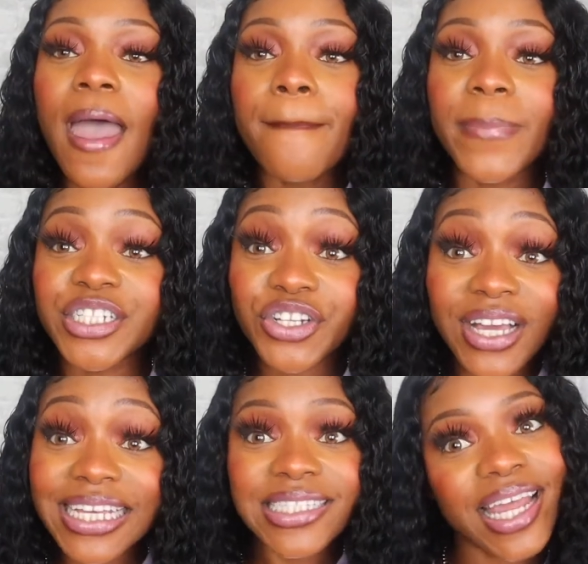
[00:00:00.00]
Make sure you
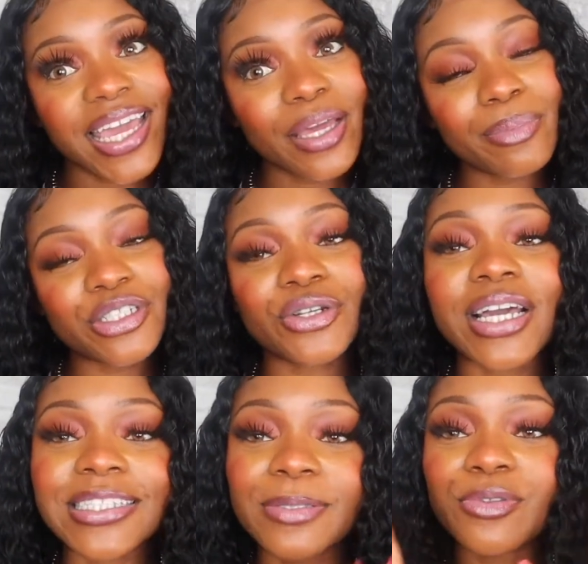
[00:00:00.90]
guys like, make sure you
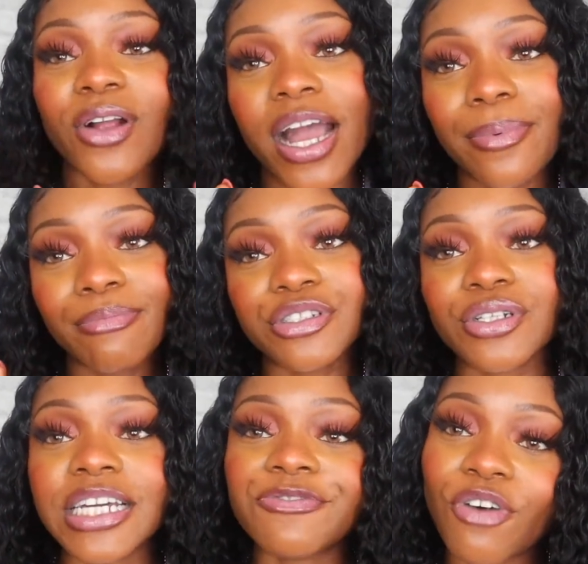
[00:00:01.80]
guys subscribe, and make sure you
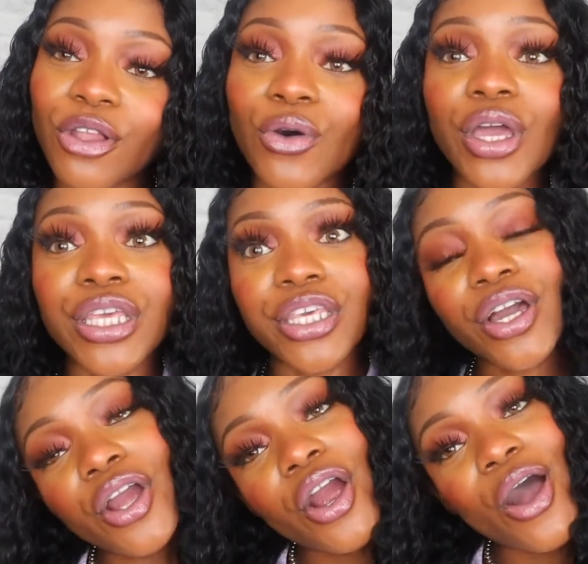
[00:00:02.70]
guys follow your
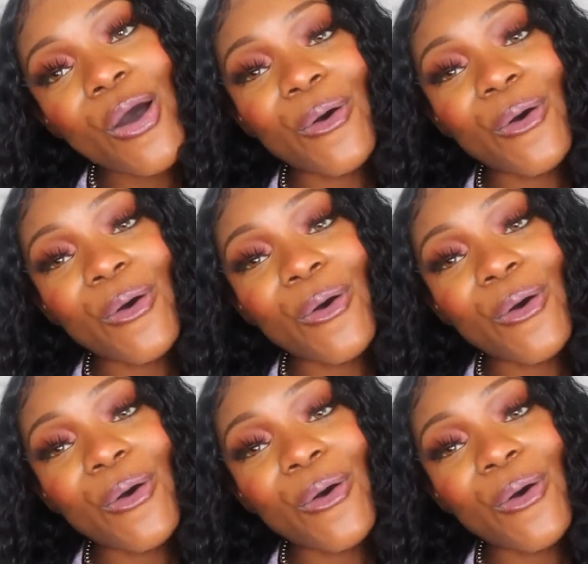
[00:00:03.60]
girl